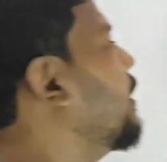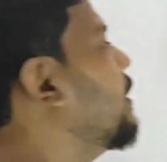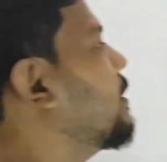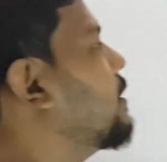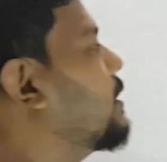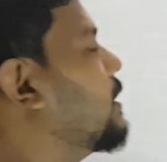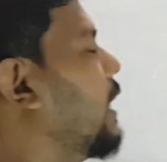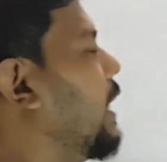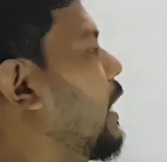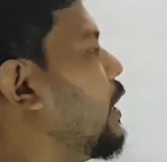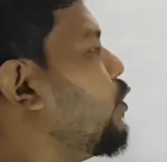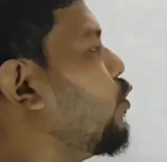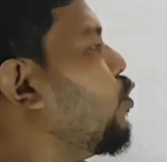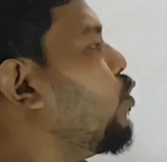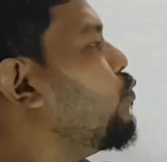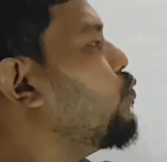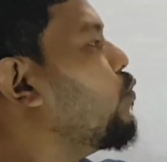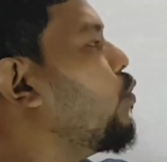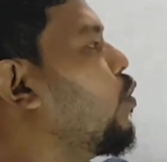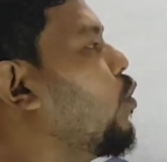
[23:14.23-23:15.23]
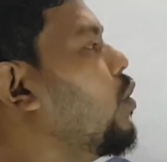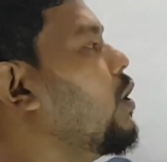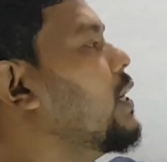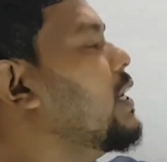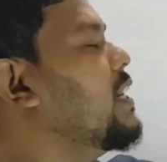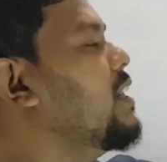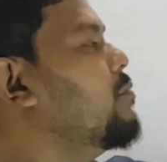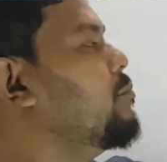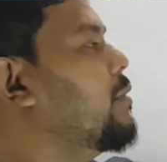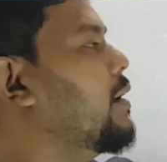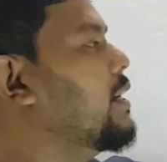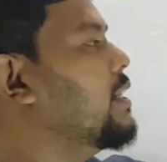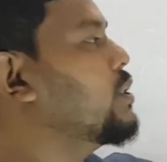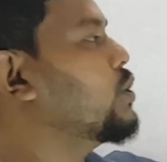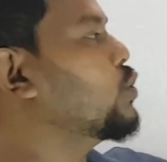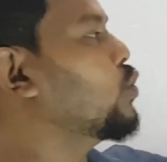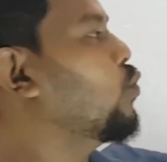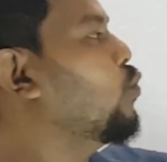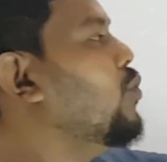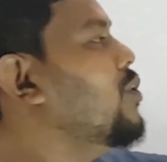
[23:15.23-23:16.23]
set of all
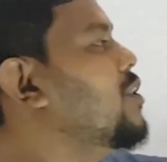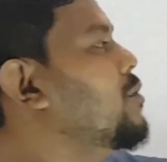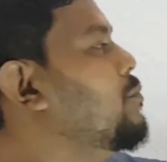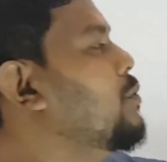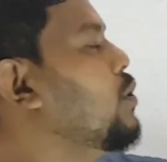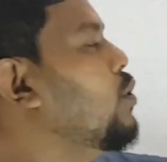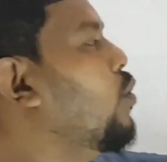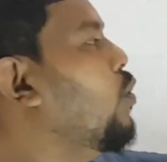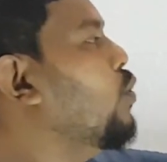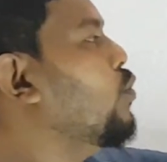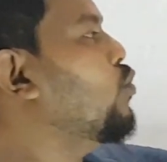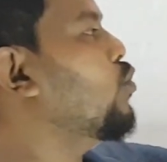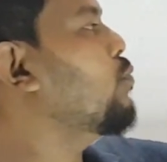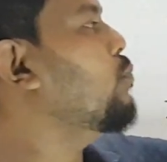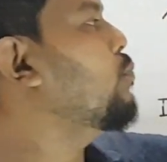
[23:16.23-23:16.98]
elements which belong to